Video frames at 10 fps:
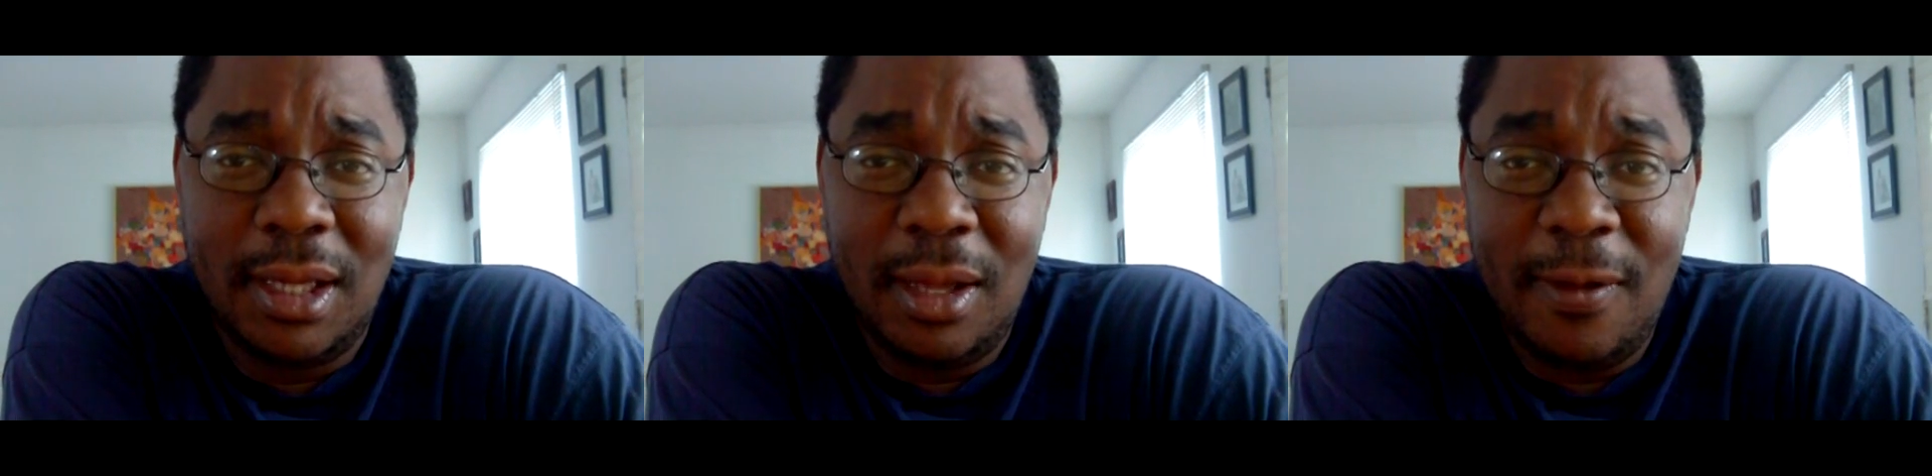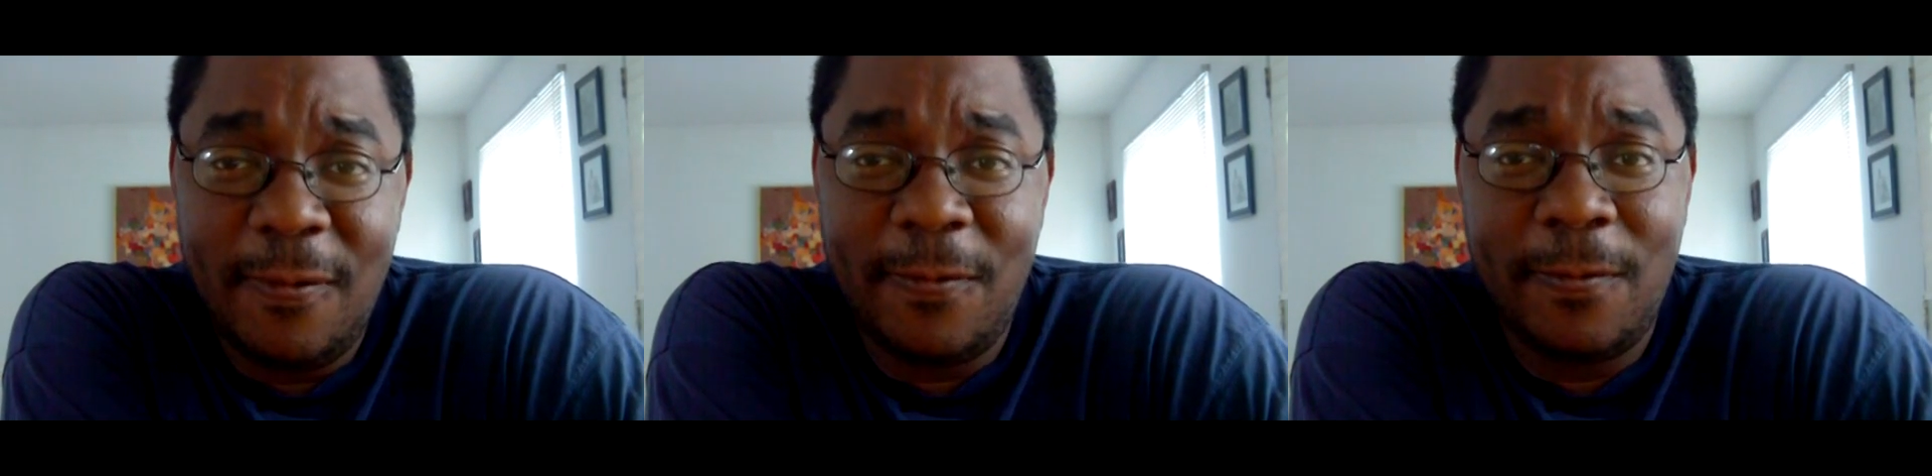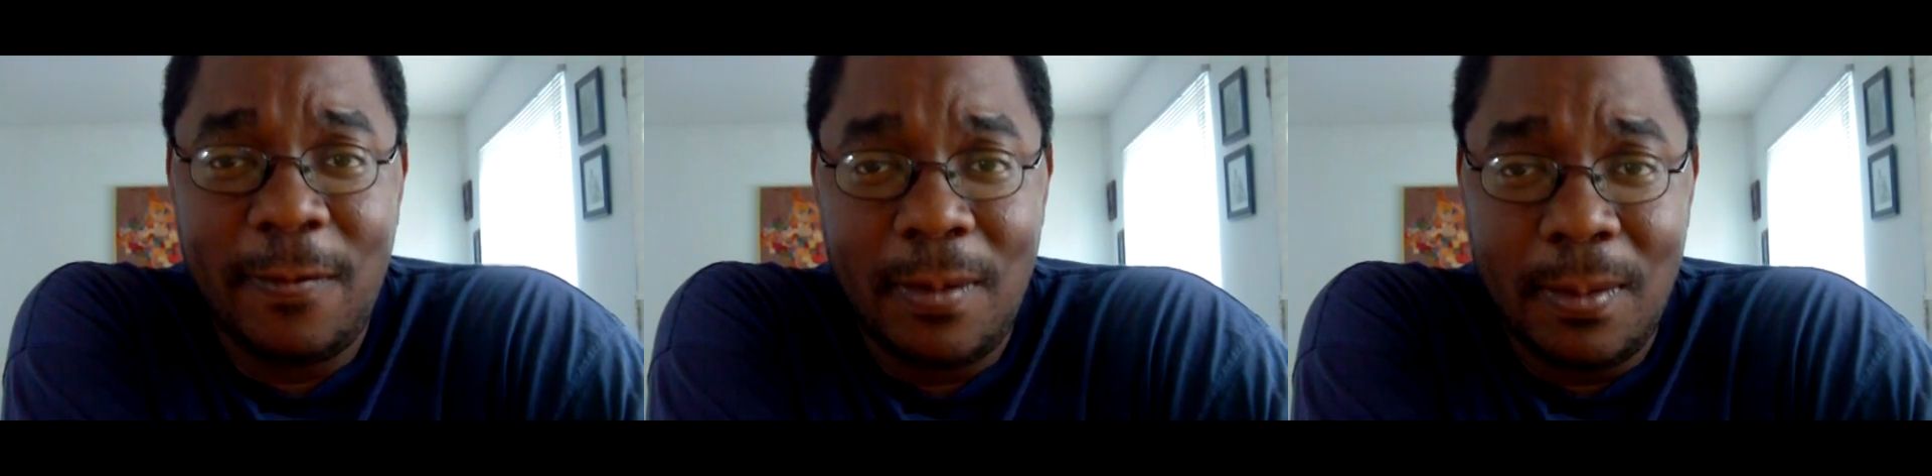If
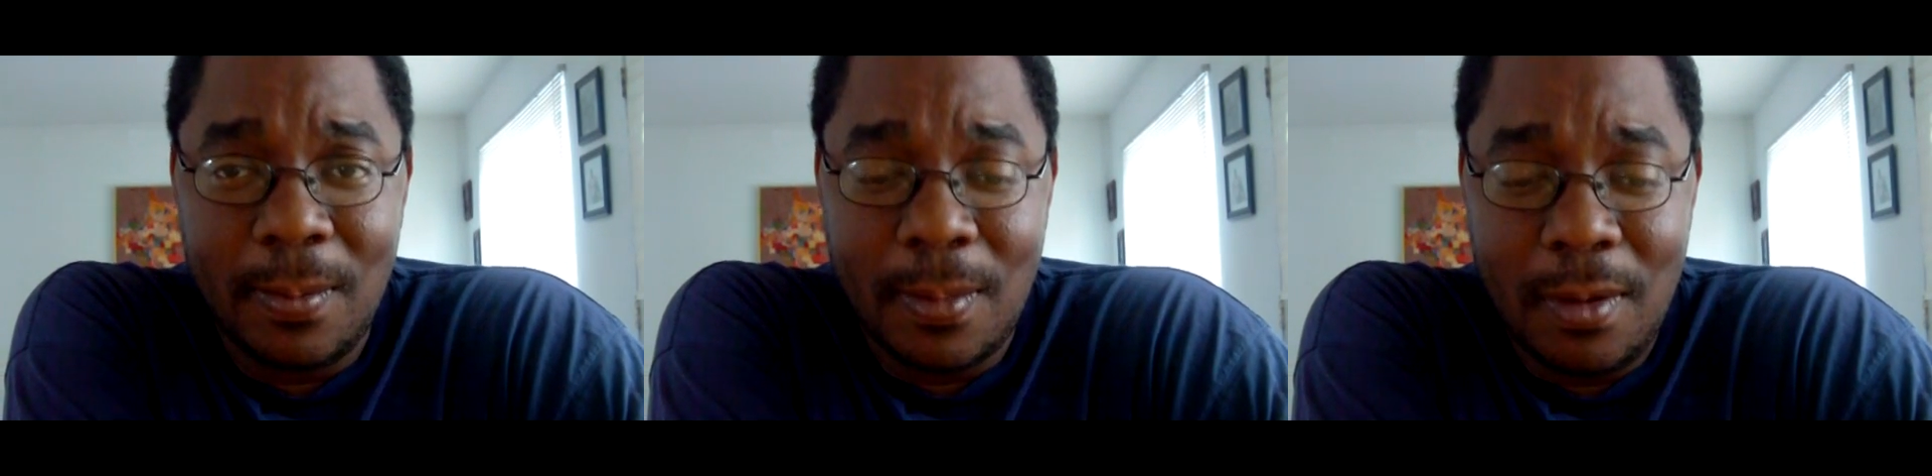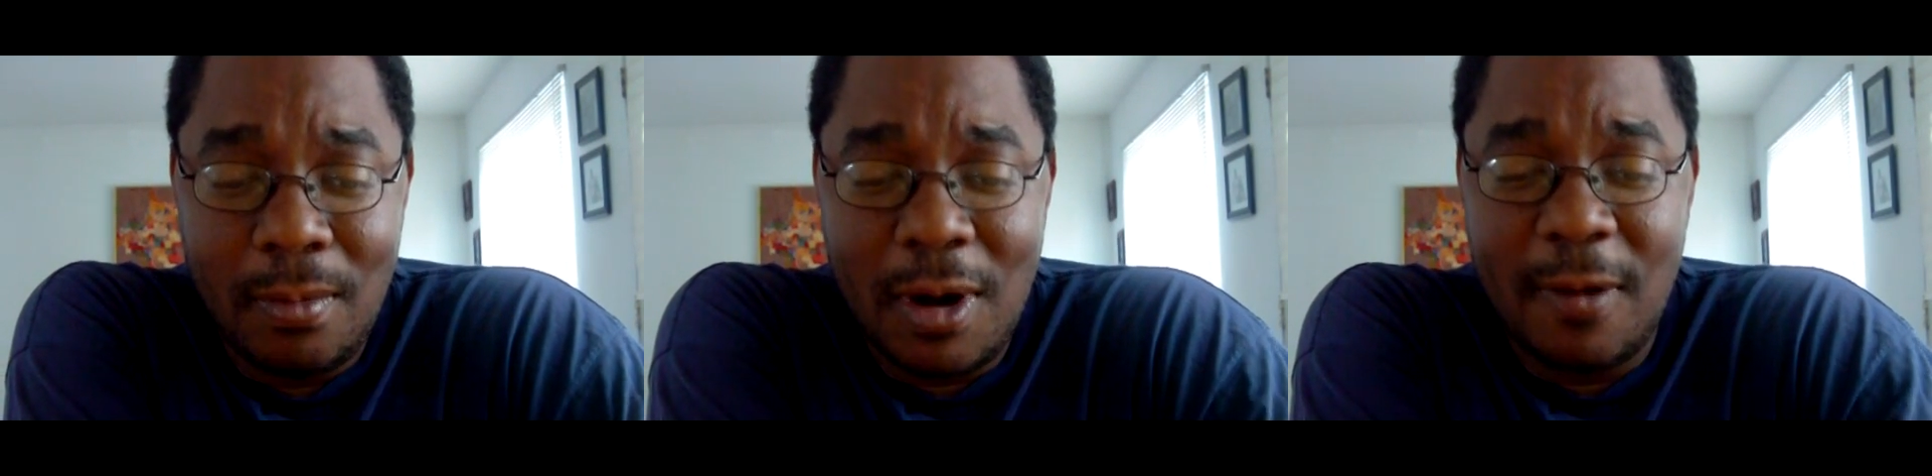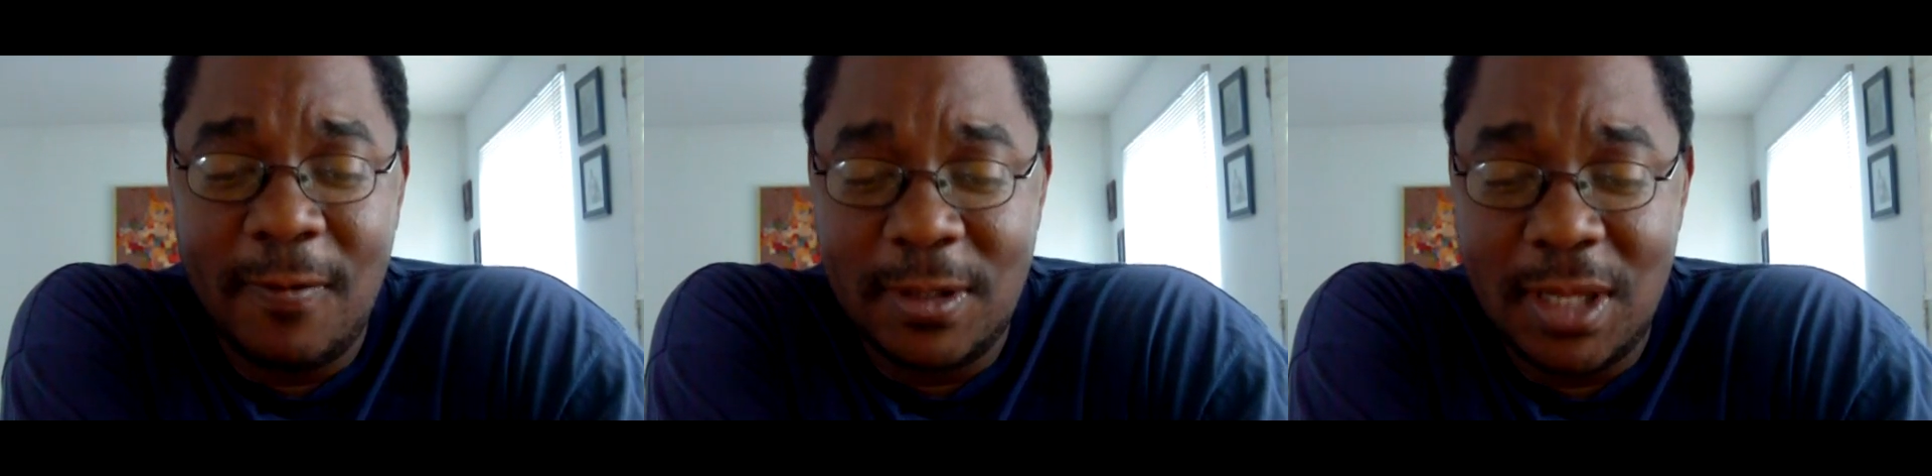
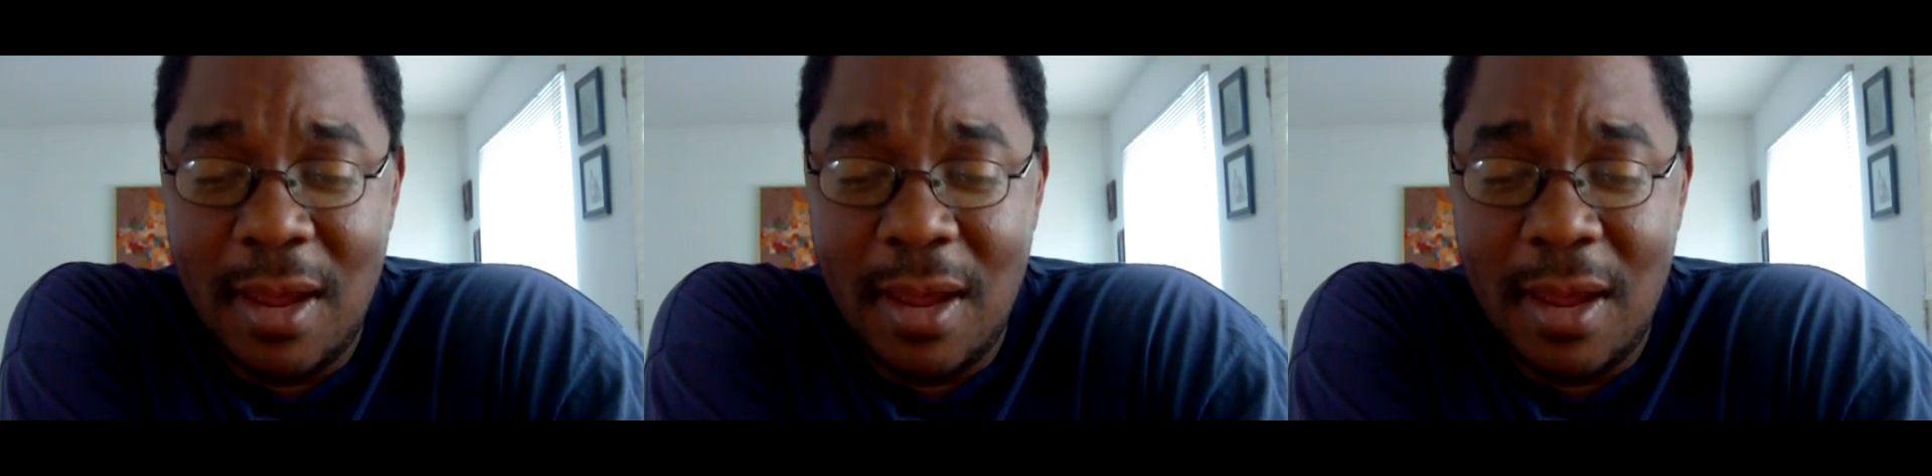Marvel vs.